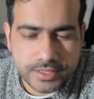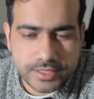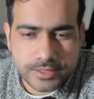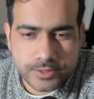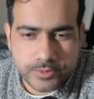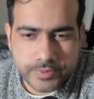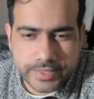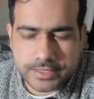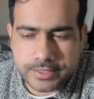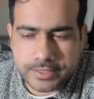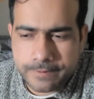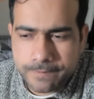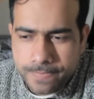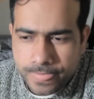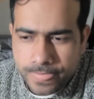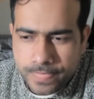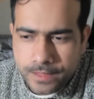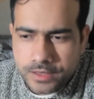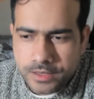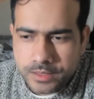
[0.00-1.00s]
right?
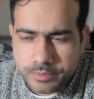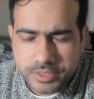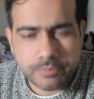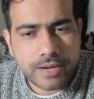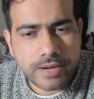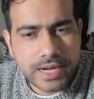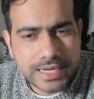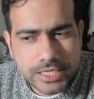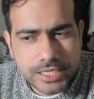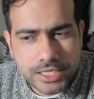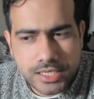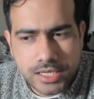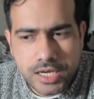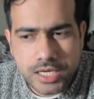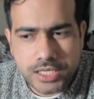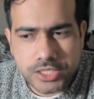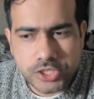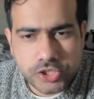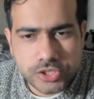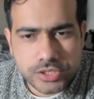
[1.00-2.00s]
But by and
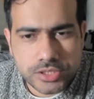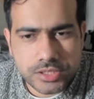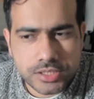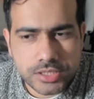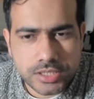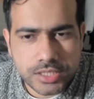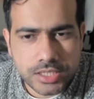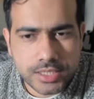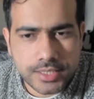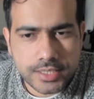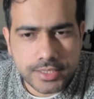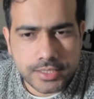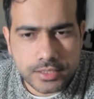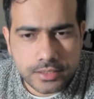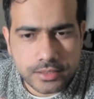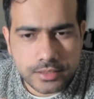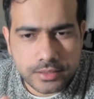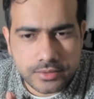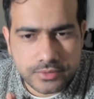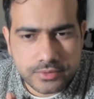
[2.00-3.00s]
large,
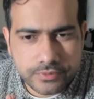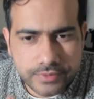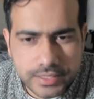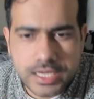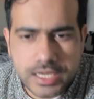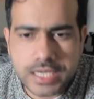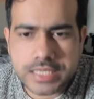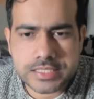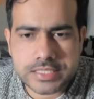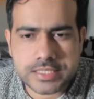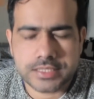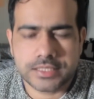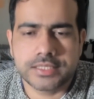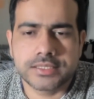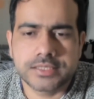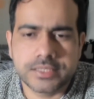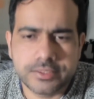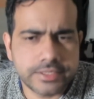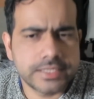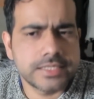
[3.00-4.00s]
finance
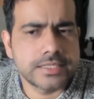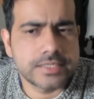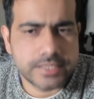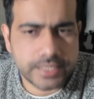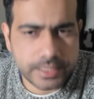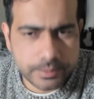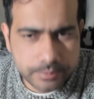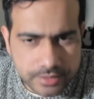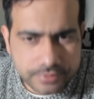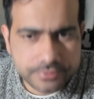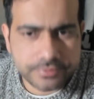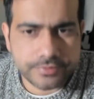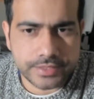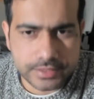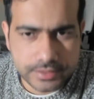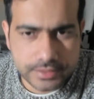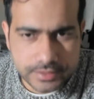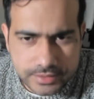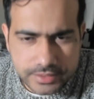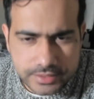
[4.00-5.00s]
is a very stable
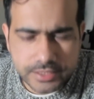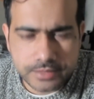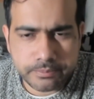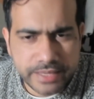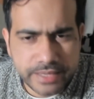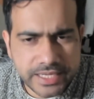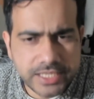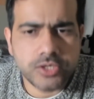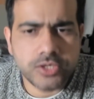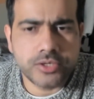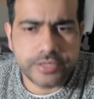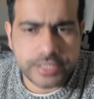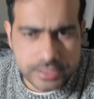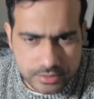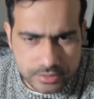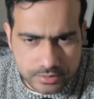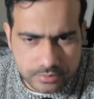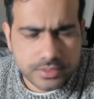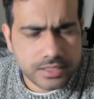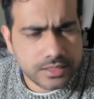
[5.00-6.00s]
field in many
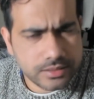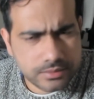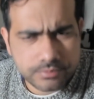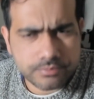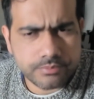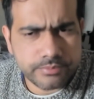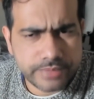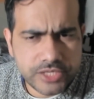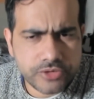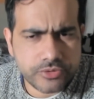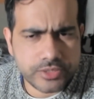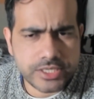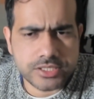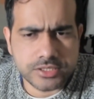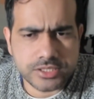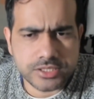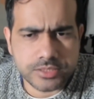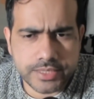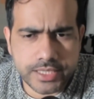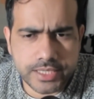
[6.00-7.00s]
reasons. There are many
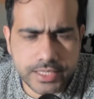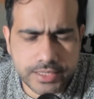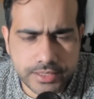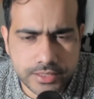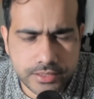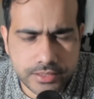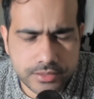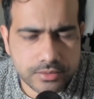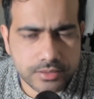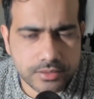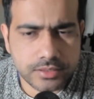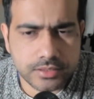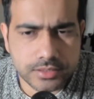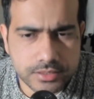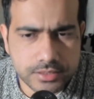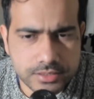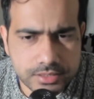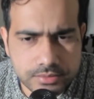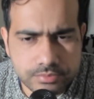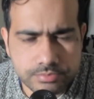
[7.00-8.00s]
reasons behind it.
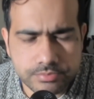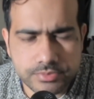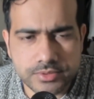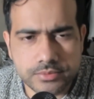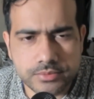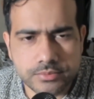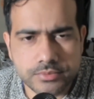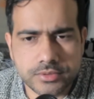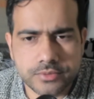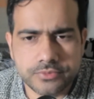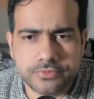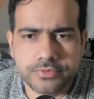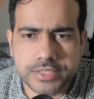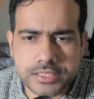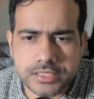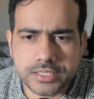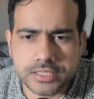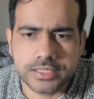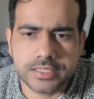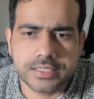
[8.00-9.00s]
The
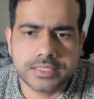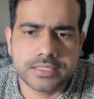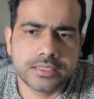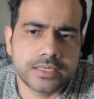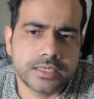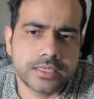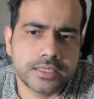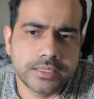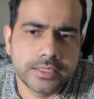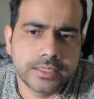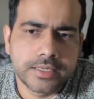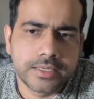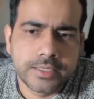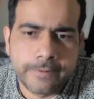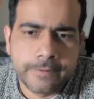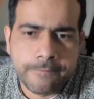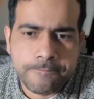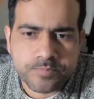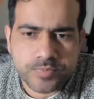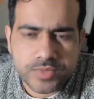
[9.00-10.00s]
first thing is that,
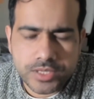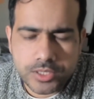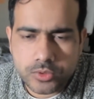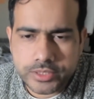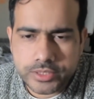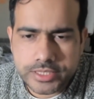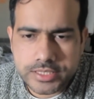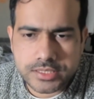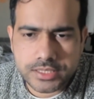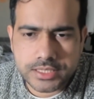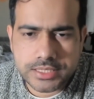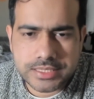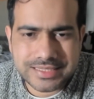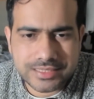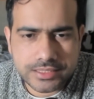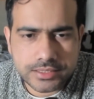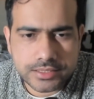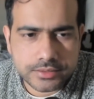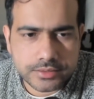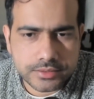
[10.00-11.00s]
it's
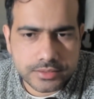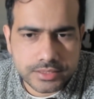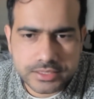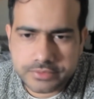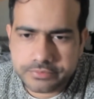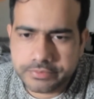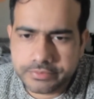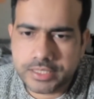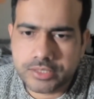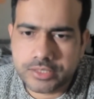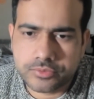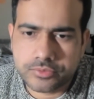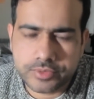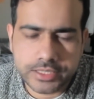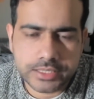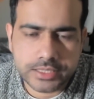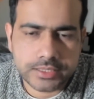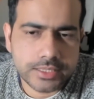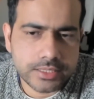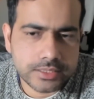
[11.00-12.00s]
a field
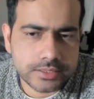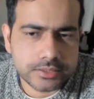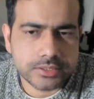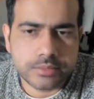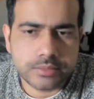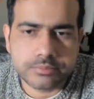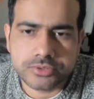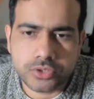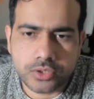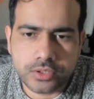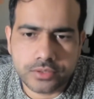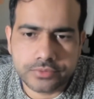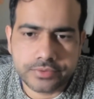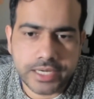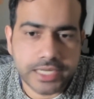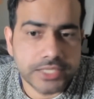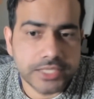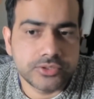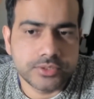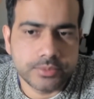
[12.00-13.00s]
where there is some sort of
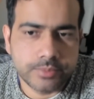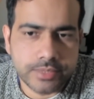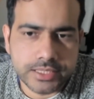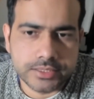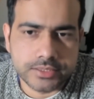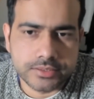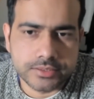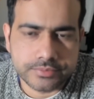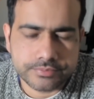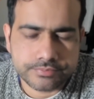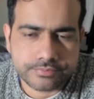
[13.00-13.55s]
entry barrier.